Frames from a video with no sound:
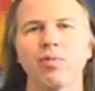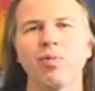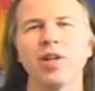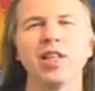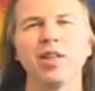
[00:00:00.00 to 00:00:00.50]
I
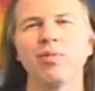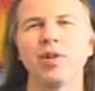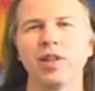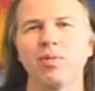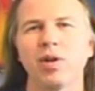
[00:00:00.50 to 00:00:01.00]

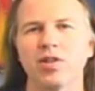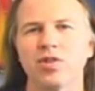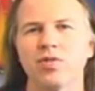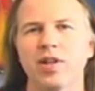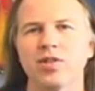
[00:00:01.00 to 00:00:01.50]
really want to
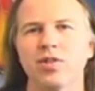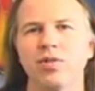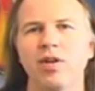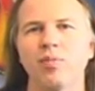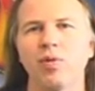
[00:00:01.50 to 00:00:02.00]
stress to
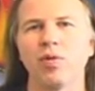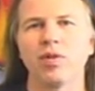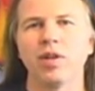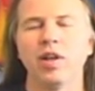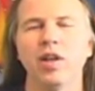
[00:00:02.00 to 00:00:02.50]
you how
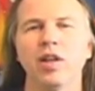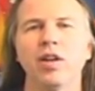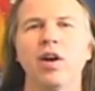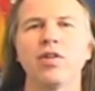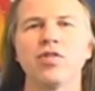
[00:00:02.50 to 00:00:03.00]
important
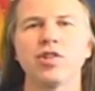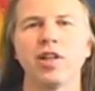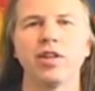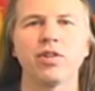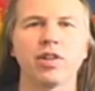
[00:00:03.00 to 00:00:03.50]

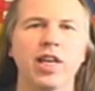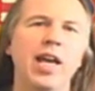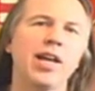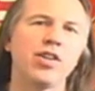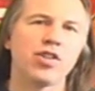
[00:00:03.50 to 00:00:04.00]
understanding your
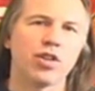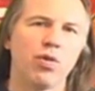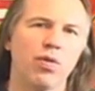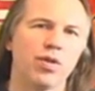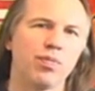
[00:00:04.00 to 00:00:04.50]
caged
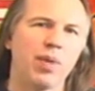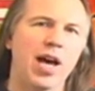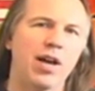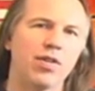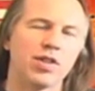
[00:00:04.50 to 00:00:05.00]
chord
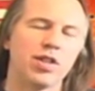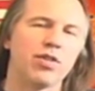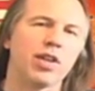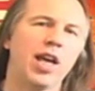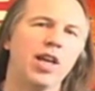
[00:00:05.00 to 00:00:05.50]
patterns and
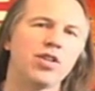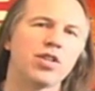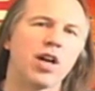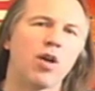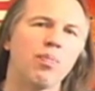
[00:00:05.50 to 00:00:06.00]
your
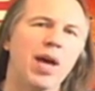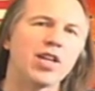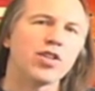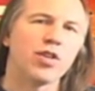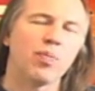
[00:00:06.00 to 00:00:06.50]
caged
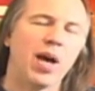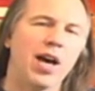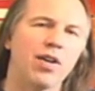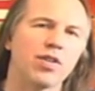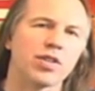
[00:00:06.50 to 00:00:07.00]
arpeggio
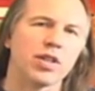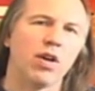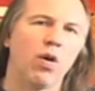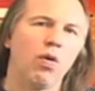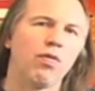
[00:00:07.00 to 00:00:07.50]
patterns
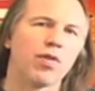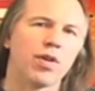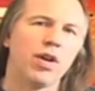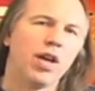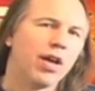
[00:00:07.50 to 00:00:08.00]

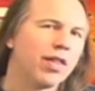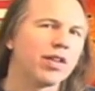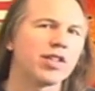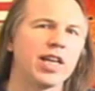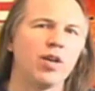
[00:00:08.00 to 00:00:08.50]
over
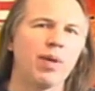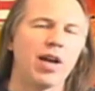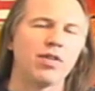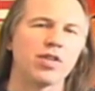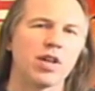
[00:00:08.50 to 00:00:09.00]
the scale
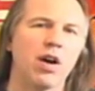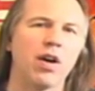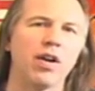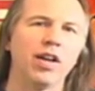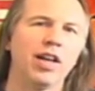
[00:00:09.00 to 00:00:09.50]
patterns
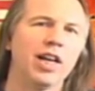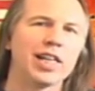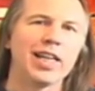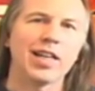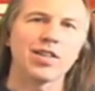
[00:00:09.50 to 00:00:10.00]
are.
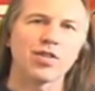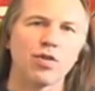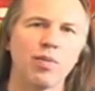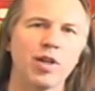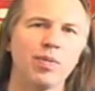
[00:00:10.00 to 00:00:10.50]
Again,
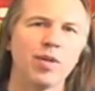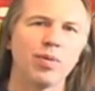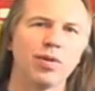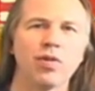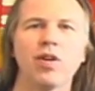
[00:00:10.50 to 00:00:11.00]
so many
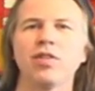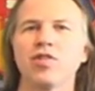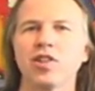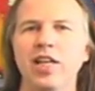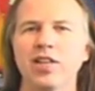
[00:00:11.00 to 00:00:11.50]
people learn all their
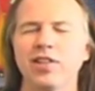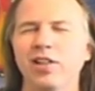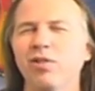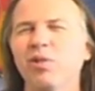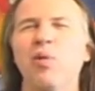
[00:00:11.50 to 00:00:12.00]
scales. They
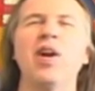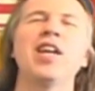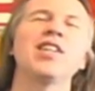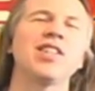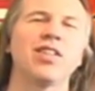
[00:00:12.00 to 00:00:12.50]
go
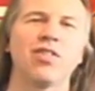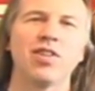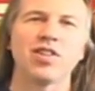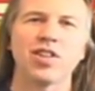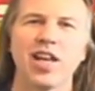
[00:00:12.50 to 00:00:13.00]
crazy
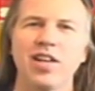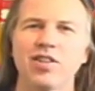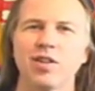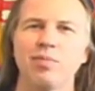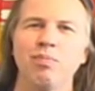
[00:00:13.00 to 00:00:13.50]
learning
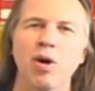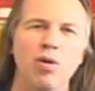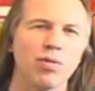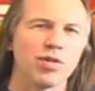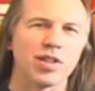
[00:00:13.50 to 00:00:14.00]
scales and
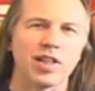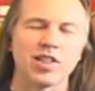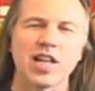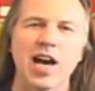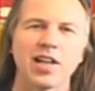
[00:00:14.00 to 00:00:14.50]
modes and
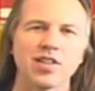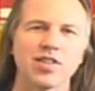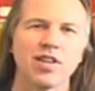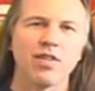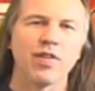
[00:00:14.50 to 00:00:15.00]
exotic
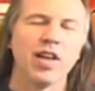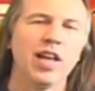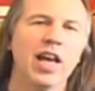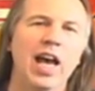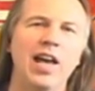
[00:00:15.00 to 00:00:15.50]
stuff,
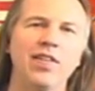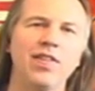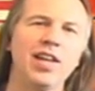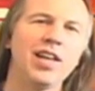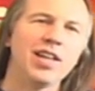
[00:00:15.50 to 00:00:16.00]
and
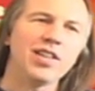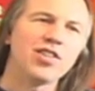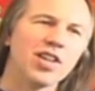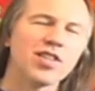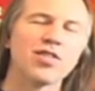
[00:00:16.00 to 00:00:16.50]
they
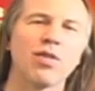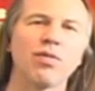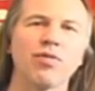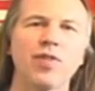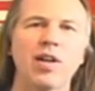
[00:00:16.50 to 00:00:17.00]
just
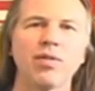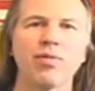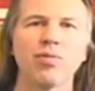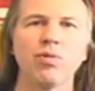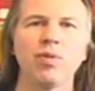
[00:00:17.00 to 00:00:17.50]
don't follow
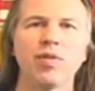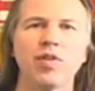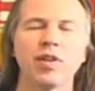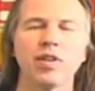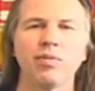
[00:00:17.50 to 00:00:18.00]
through with
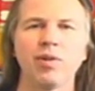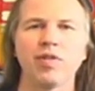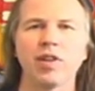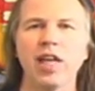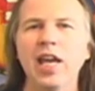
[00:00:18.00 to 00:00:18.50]

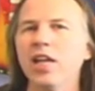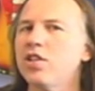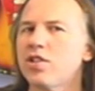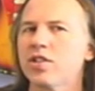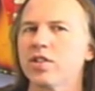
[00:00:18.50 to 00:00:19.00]
the
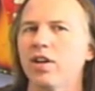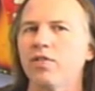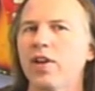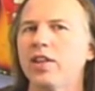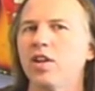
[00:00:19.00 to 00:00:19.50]
caged
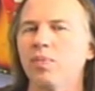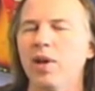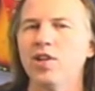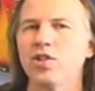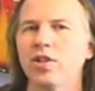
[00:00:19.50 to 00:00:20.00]
stuff and the
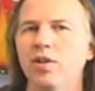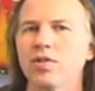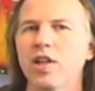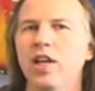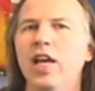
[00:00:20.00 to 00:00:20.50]

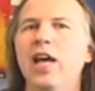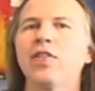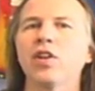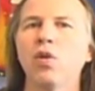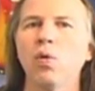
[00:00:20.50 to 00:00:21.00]
arpeggios
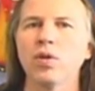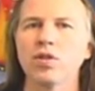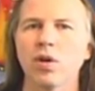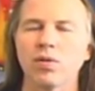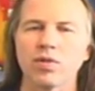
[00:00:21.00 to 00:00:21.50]
and the chord
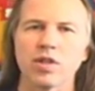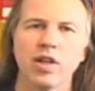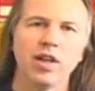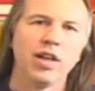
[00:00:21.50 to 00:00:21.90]
tones.